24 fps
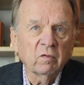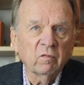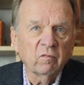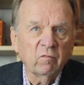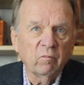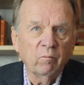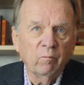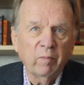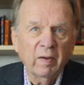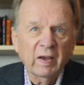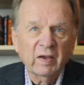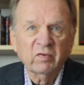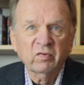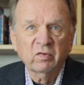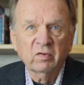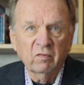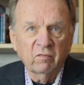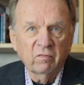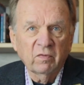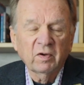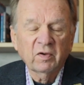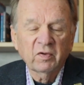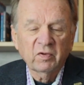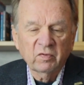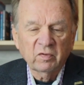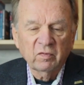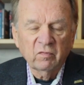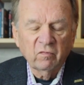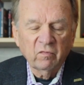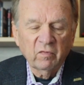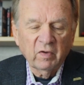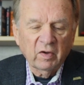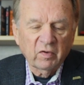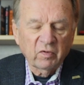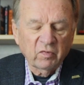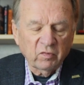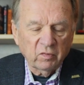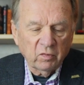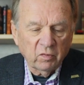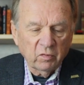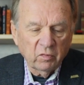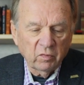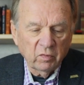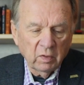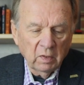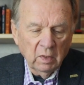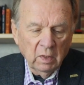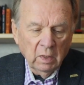of Best of Us
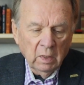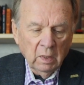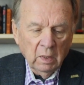Investors,